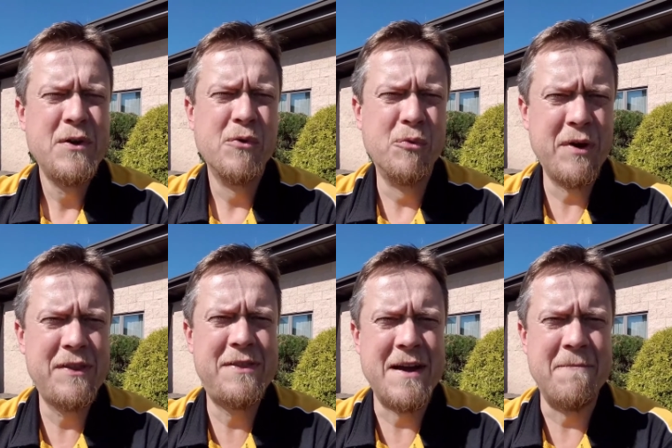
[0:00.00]

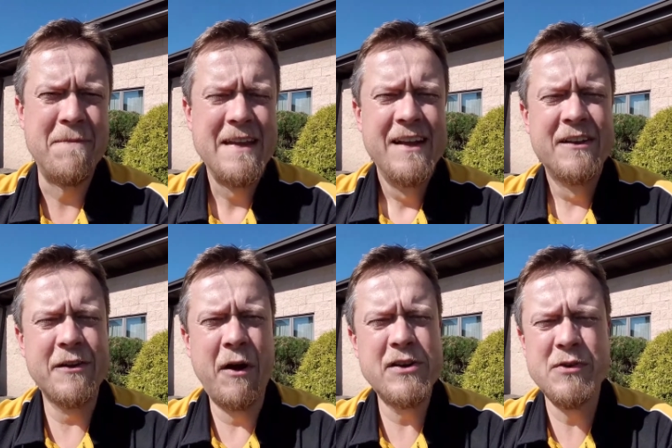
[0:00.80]
with them.
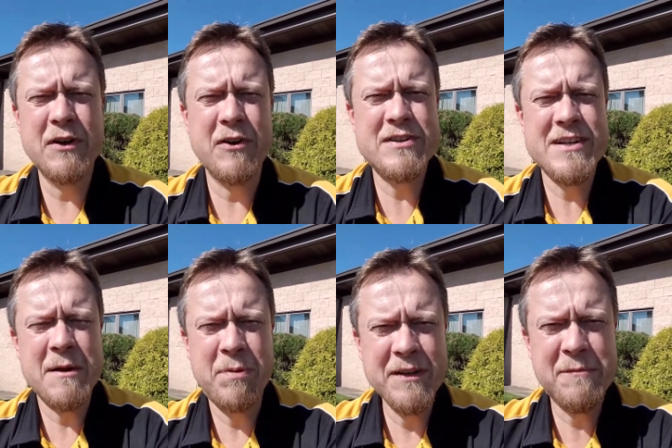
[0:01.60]
So I just want to encourage you today,
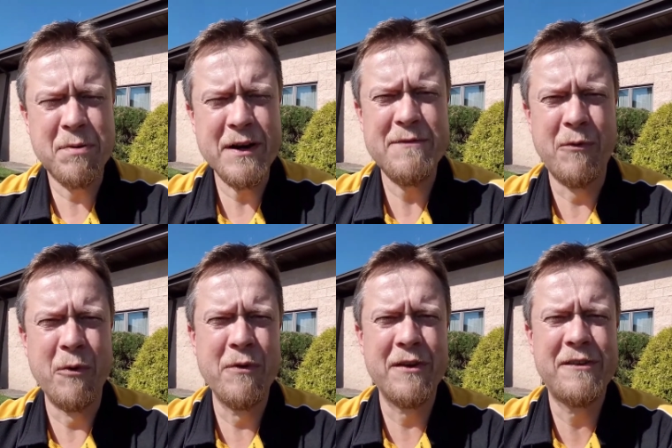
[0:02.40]
please pray
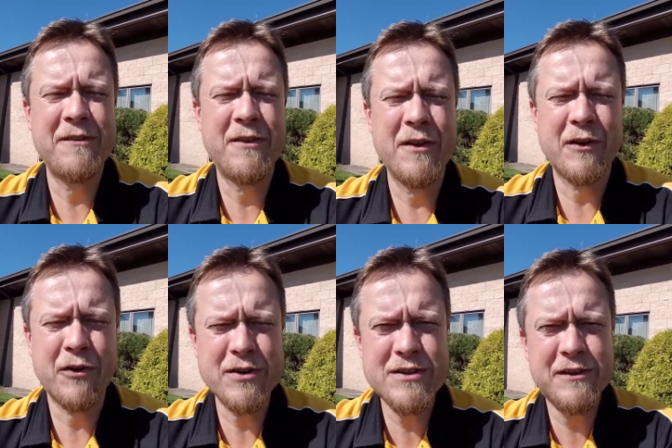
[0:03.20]
for the the
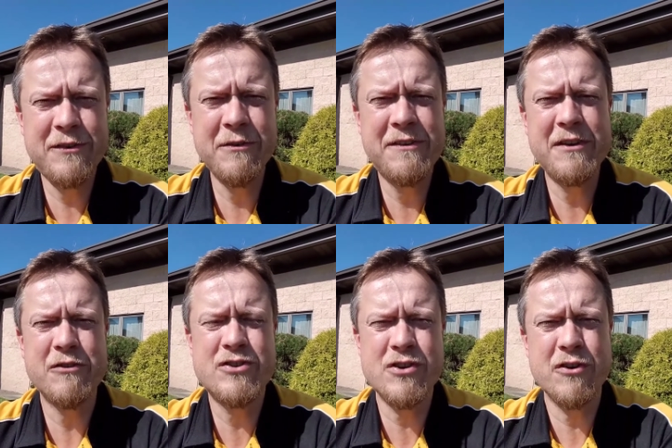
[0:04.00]
Christian students in your
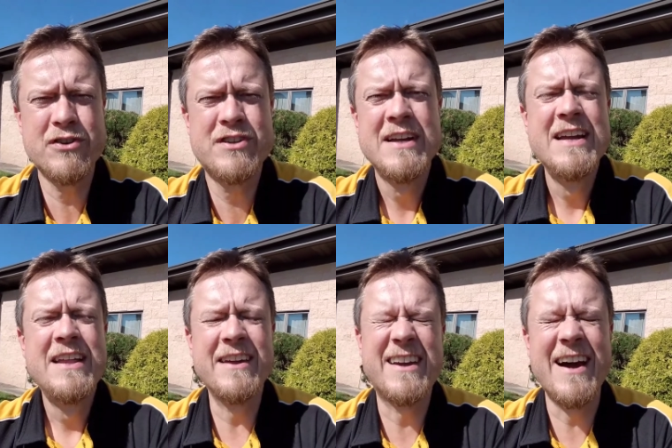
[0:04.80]
church
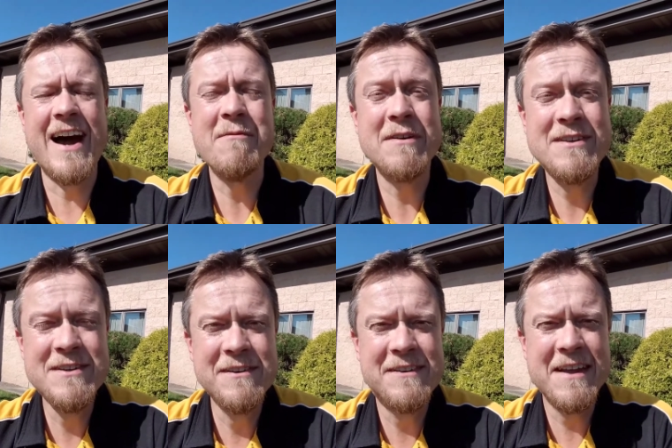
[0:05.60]
that God would
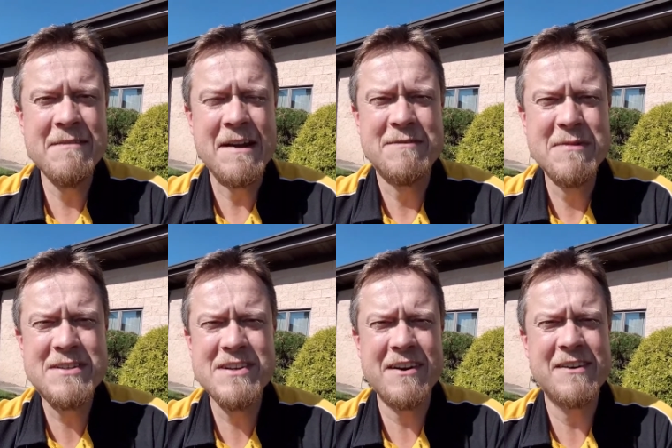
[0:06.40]
use them as
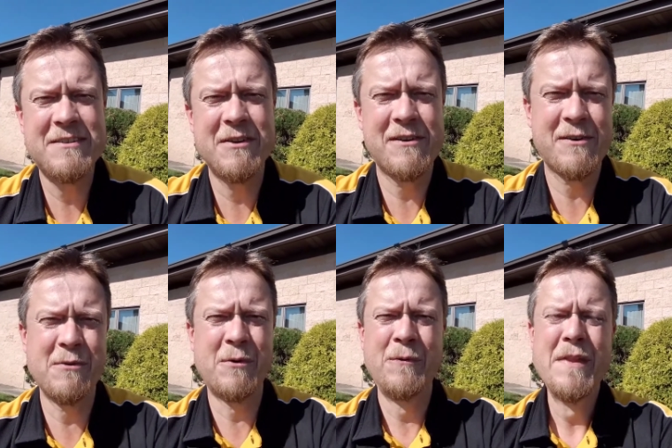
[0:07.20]
missionaries to their
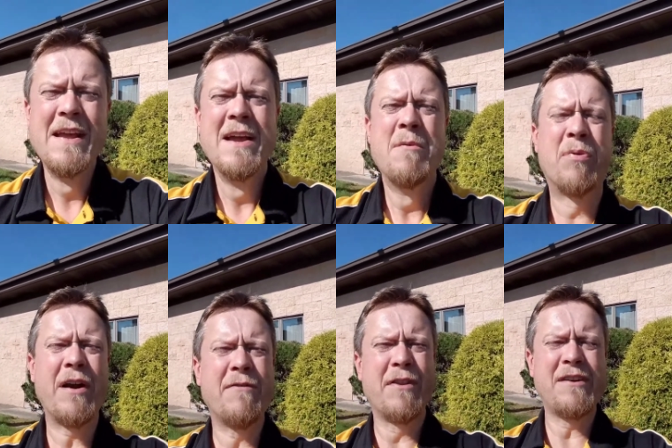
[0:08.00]
school.
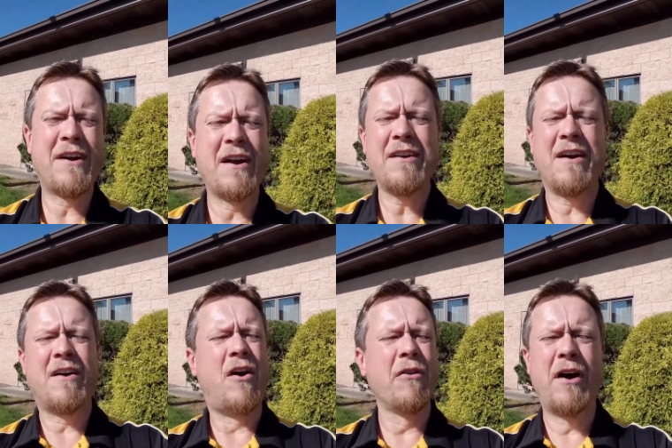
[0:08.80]
Pray for these high, uh,
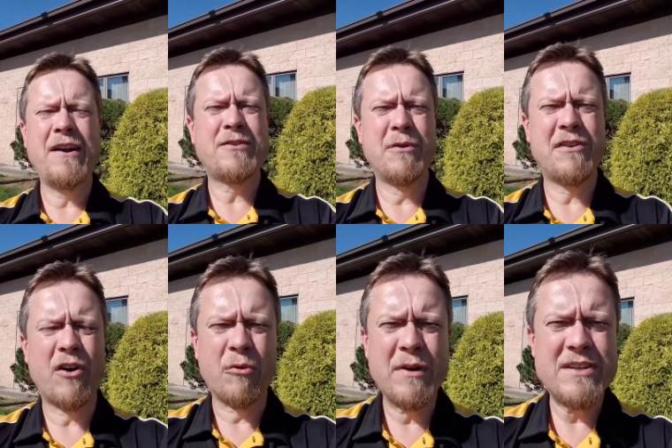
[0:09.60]
all the high schools in
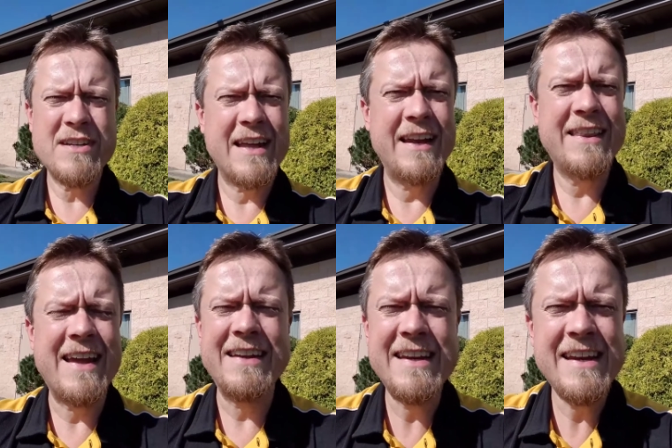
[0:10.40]
our region that,
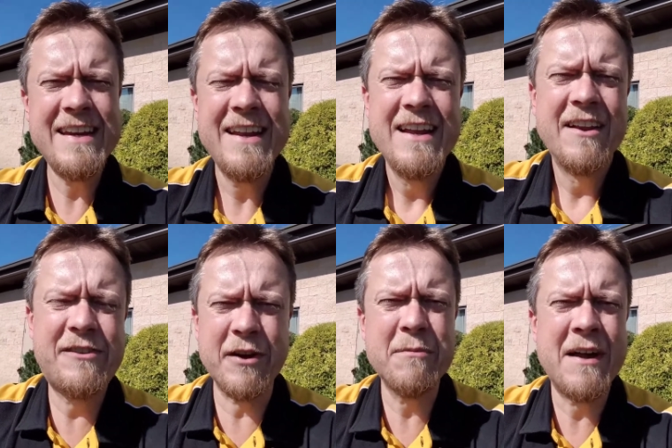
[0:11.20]
that need
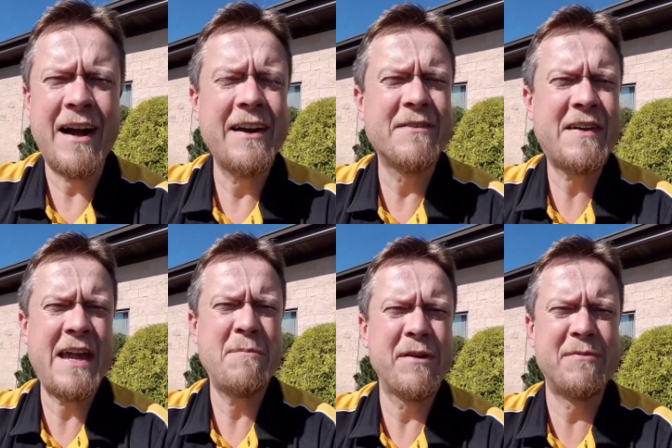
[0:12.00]
some kind of
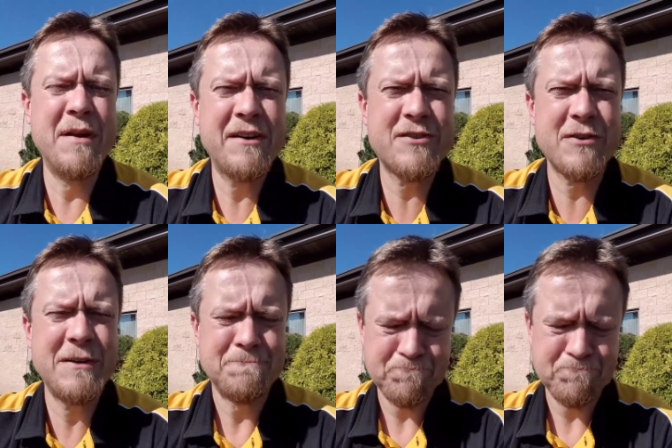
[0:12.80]
campus ministry,